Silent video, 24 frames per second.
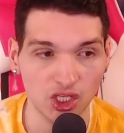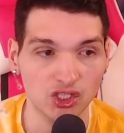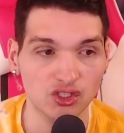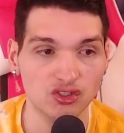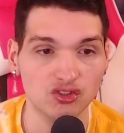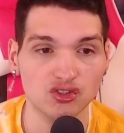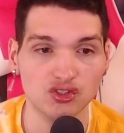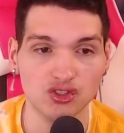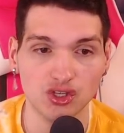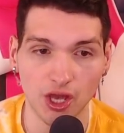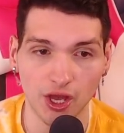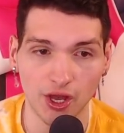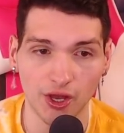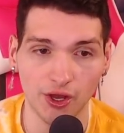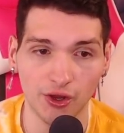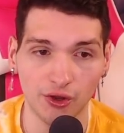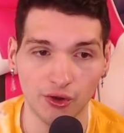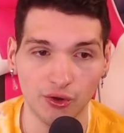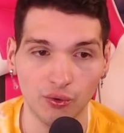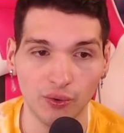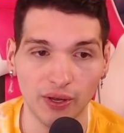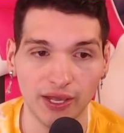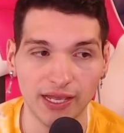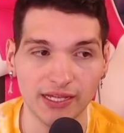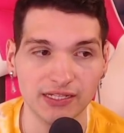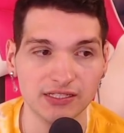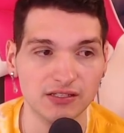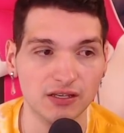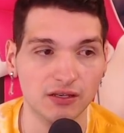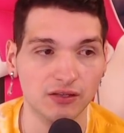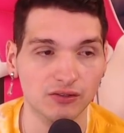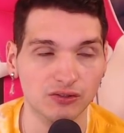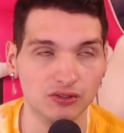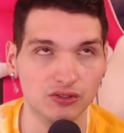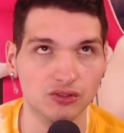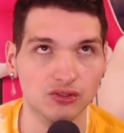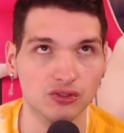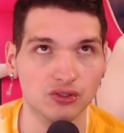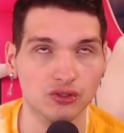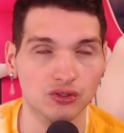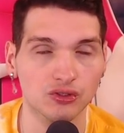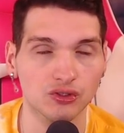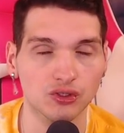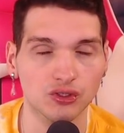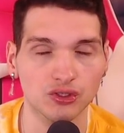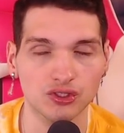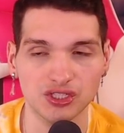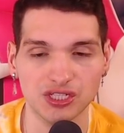So it's
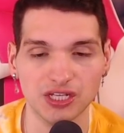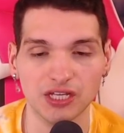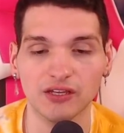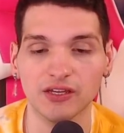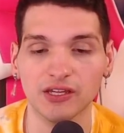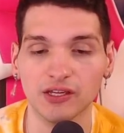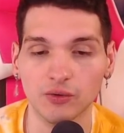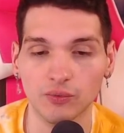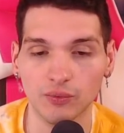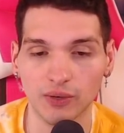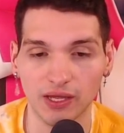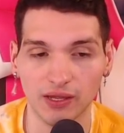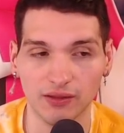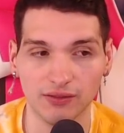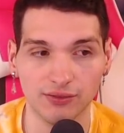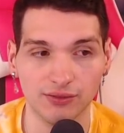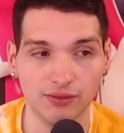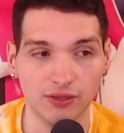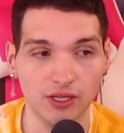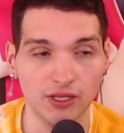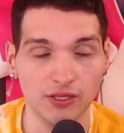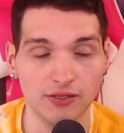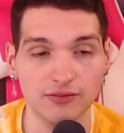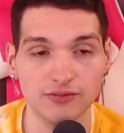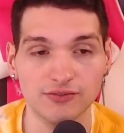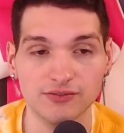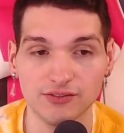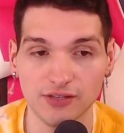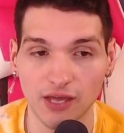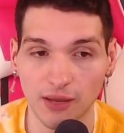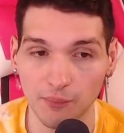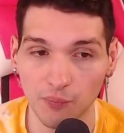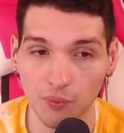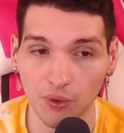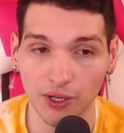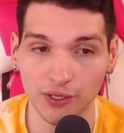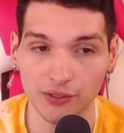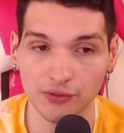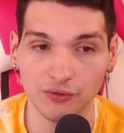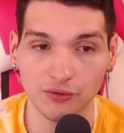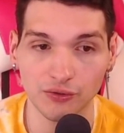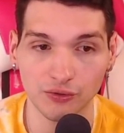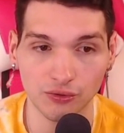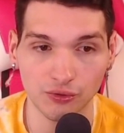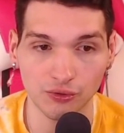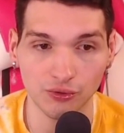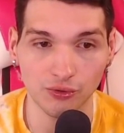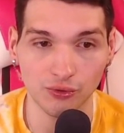you're dealing with someone
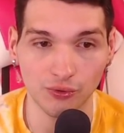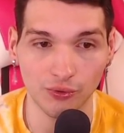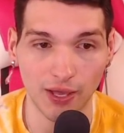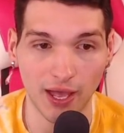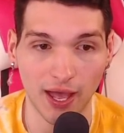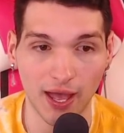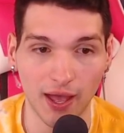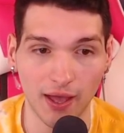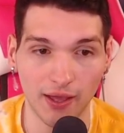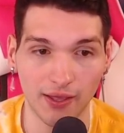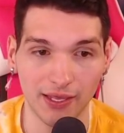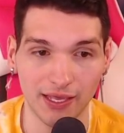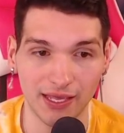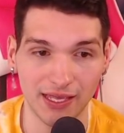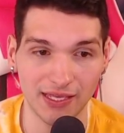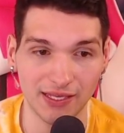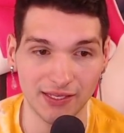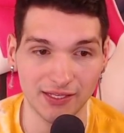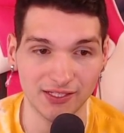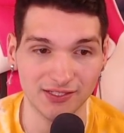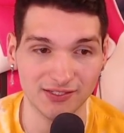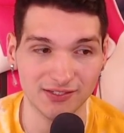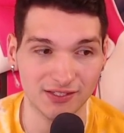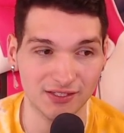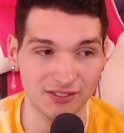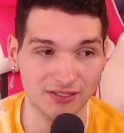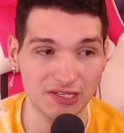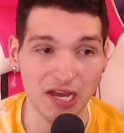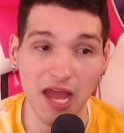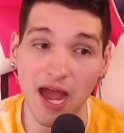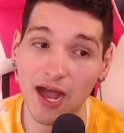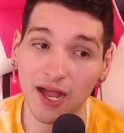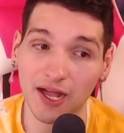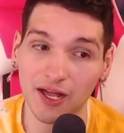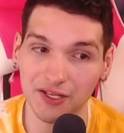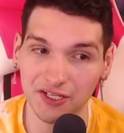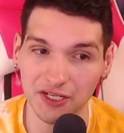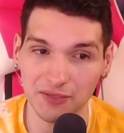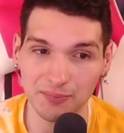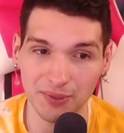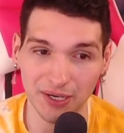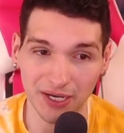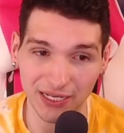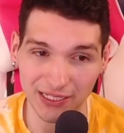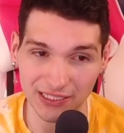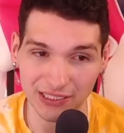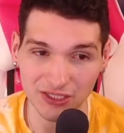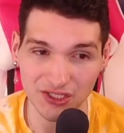who is not going to
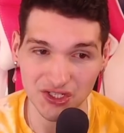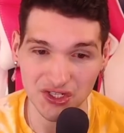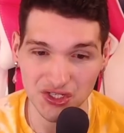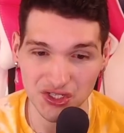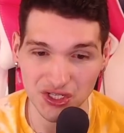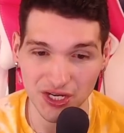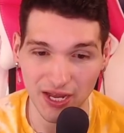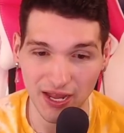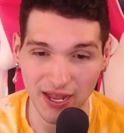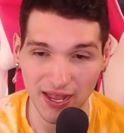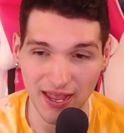budge,